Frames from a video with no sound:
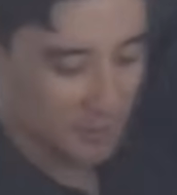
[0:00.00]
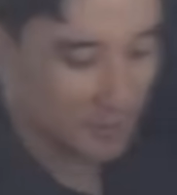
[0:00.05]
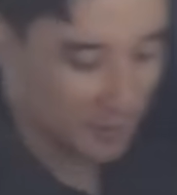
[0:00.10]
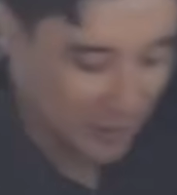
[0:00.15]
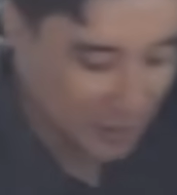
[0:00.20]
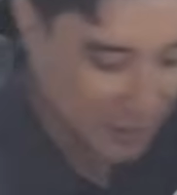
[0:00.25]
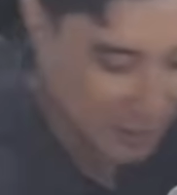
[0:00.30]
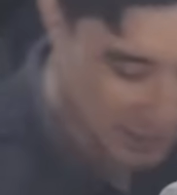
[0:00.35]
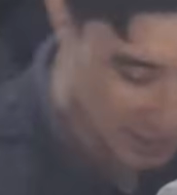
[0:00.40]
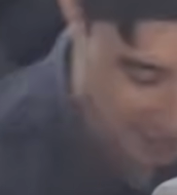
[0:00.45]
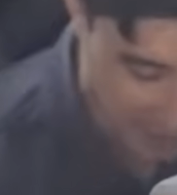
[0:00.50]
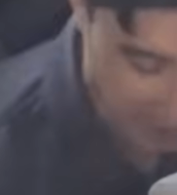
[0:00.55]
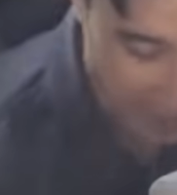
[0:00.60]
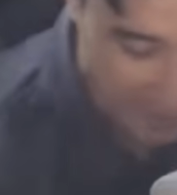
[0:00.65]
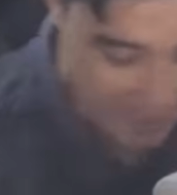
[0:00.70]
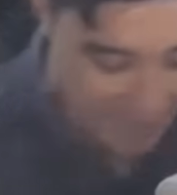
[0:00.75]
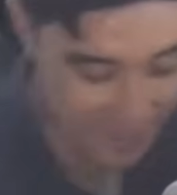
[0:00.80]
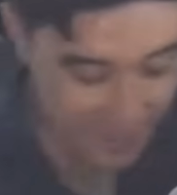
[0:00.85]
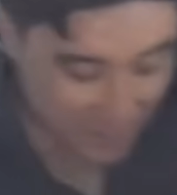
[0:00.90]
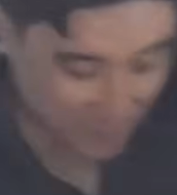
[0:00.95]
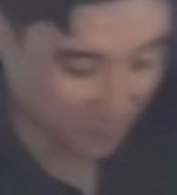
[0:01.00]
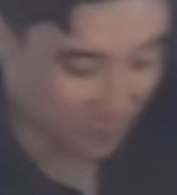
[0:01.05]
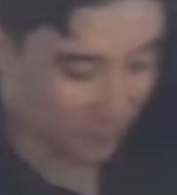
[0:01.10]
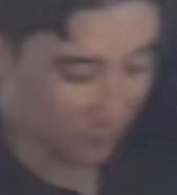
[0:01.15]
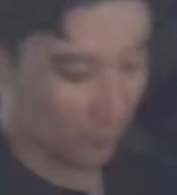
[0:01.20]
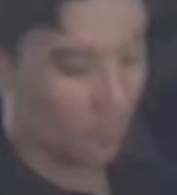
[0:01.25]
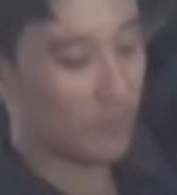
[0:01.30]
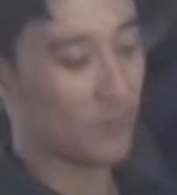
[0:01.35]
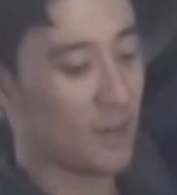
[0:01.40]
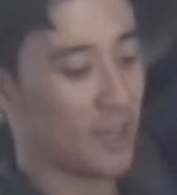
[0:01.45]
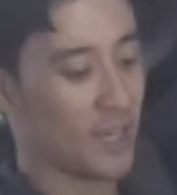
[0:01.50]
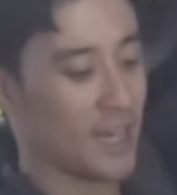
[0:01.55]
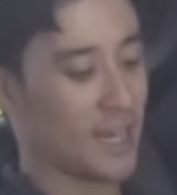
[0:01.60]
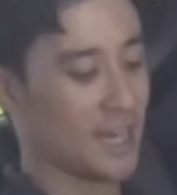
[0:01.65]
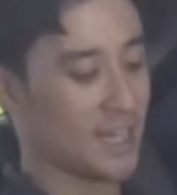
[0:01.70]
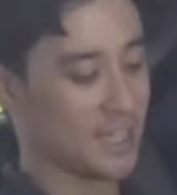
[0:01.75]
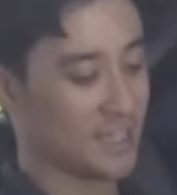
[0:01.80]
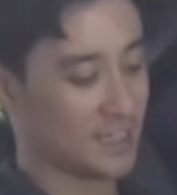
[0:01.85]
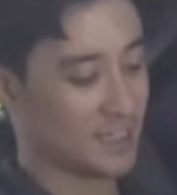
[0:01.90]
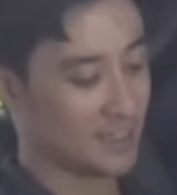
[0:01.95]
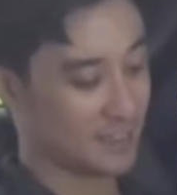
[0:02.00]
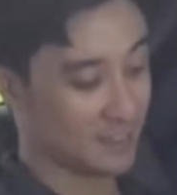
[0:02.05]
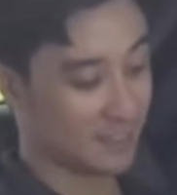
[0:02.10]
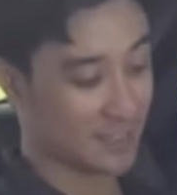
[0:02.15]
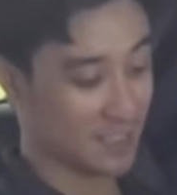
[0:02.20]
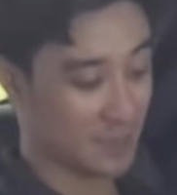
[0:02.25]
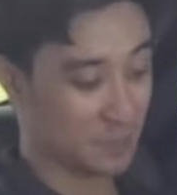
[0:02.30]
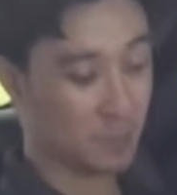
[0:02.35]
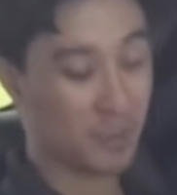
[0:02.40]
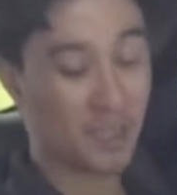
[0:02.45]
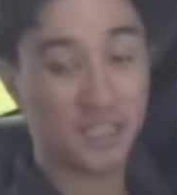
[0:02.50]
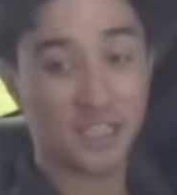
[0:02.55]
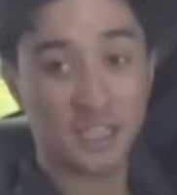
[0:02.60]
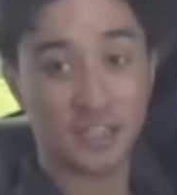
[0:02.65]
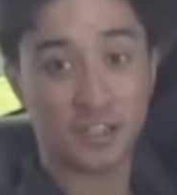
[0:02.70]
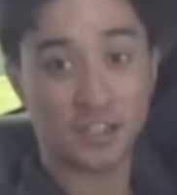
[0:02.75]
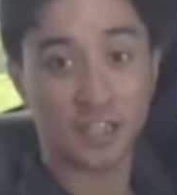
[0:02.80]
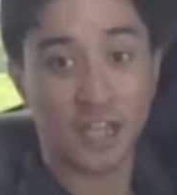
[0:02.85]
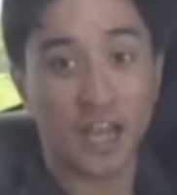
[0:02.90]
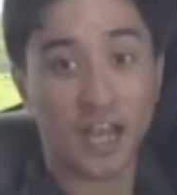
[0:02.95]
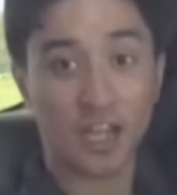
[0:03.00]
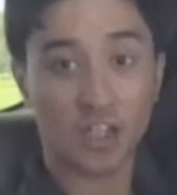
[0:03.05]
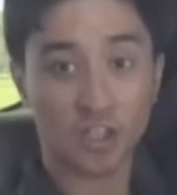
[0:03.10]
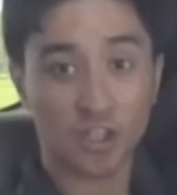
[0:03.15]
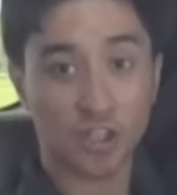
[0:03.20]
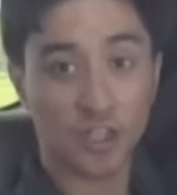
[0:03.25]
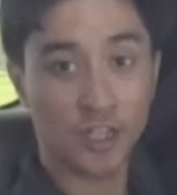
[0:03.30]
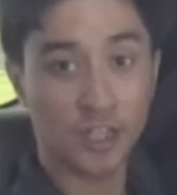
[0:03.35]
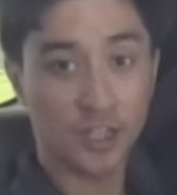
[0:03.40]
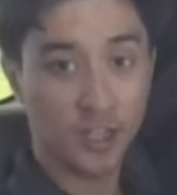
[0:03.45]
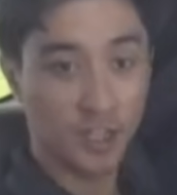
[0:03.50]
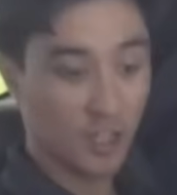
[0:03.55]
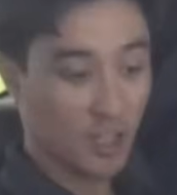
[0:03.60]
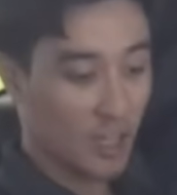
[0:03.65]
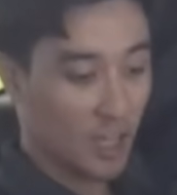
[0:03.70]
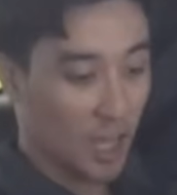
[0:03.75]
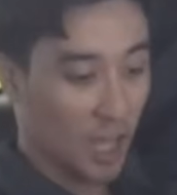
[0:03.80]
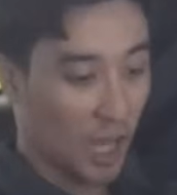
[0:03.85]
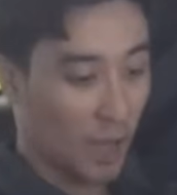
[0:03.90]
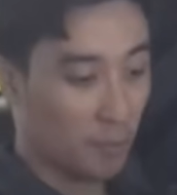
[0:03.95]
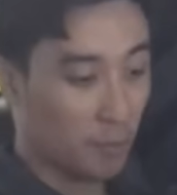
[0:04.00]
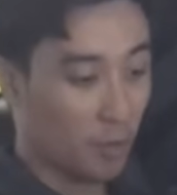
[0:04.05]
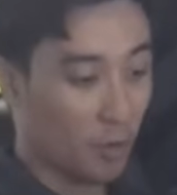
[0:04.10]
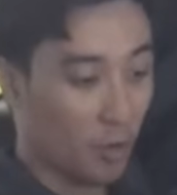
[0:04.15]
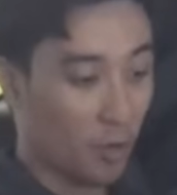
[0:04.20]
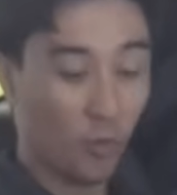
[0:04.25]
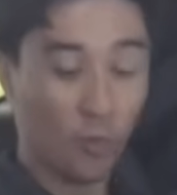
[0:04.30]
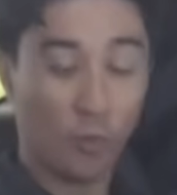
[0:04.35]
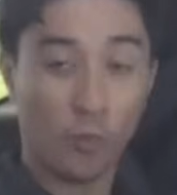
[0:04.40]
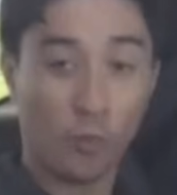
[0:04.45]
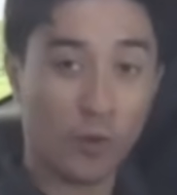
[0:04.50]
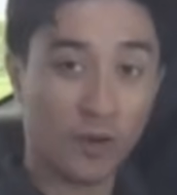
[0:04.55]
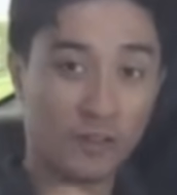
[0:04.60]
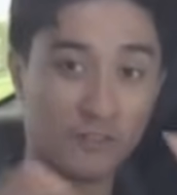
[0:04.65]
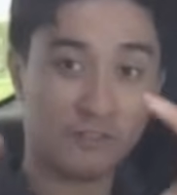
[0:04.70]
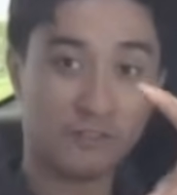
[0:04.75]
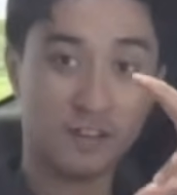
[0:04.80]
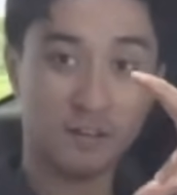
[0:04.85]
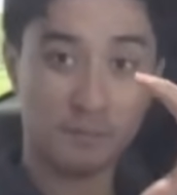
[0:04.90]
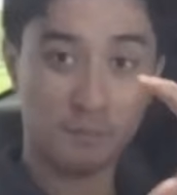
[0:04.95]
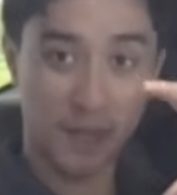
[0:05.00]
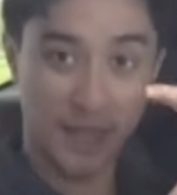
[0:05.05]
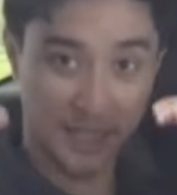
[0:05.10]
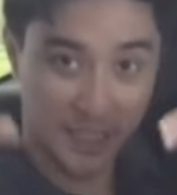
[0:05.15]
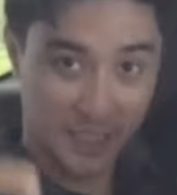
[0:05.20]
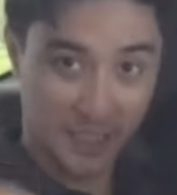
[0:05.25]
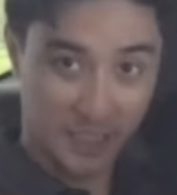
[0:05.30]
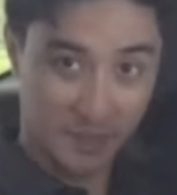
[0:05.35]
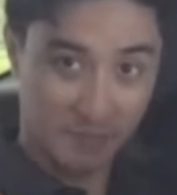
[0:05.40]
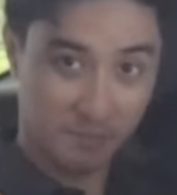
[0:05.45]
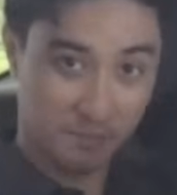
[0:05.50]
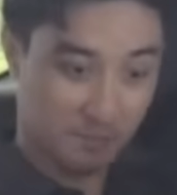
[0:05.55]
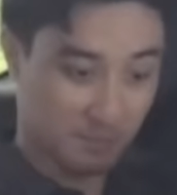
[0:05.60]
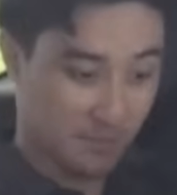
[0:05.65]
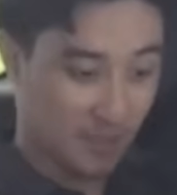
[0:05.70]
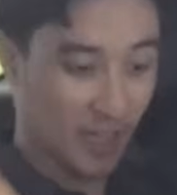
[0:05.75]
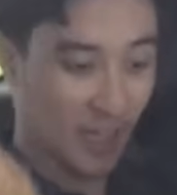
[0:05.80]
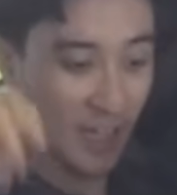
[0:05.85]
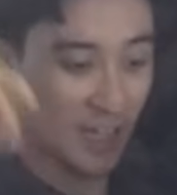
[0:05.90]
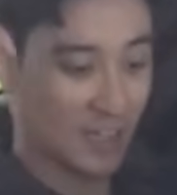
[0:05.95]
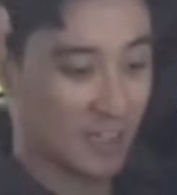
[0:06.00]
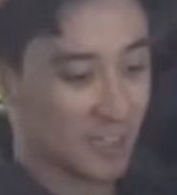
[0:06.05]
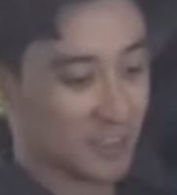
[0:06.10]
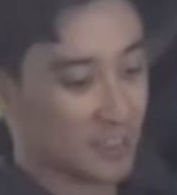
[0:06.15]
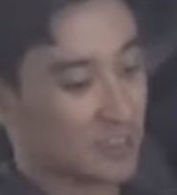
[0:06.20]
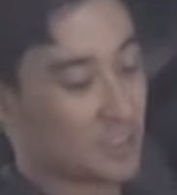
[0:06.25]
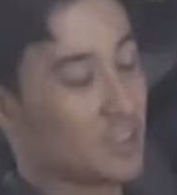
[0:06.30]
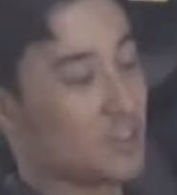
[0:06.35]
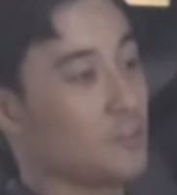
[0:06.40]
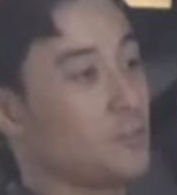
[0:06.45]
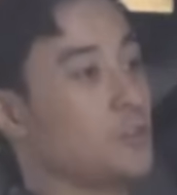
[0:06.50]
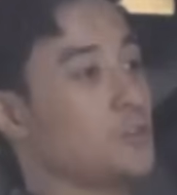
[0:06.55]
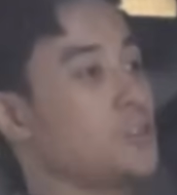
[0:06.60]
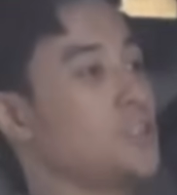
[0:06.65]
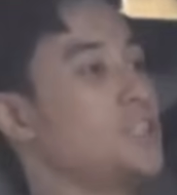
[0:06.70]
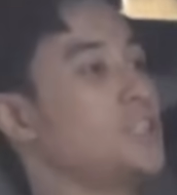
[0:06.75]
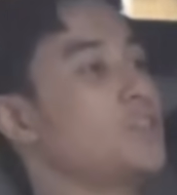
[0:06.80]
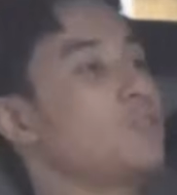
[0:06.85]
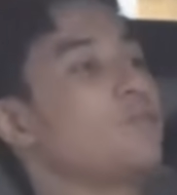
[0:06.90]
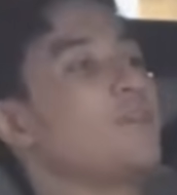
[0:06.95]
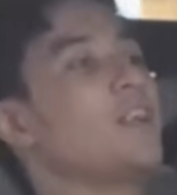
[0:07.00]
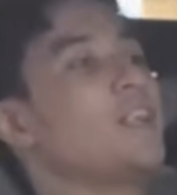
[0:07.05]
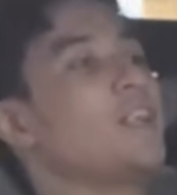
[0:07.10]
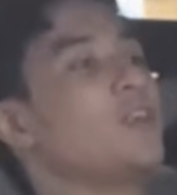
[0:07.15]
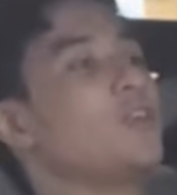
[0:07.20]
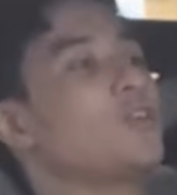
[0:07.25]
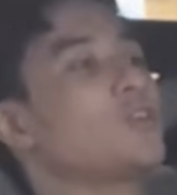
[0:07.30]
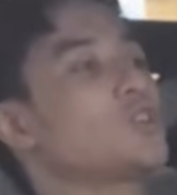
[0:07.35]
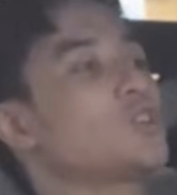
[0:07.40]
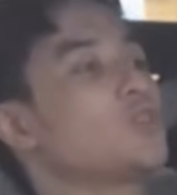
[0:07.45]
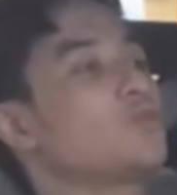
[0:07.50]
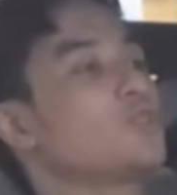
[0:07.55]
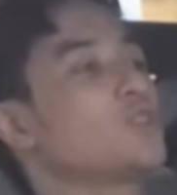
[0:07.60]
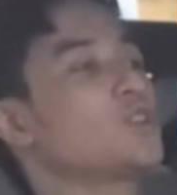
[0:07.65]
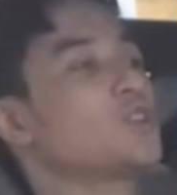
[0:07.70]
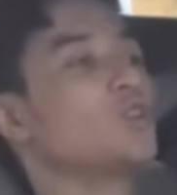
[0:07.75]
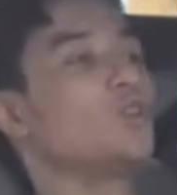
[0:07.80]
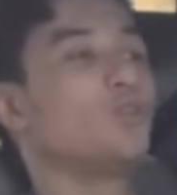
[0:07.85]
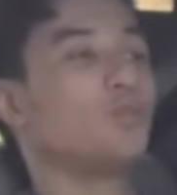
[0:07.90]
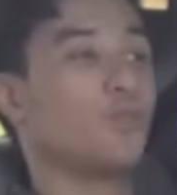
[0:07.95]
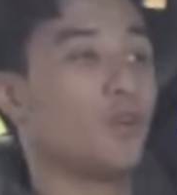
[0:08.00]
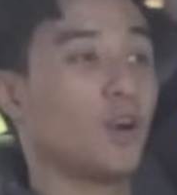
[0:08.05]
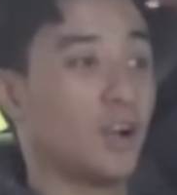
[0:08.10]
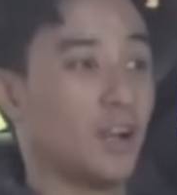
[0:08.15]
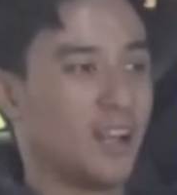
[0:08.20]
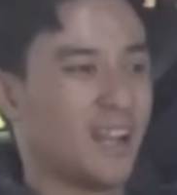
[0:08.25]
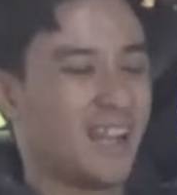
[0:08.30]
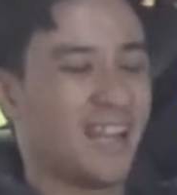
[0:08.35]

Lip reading: there is a third row and the space here is actually among one of the best third row seats of any crossover so far.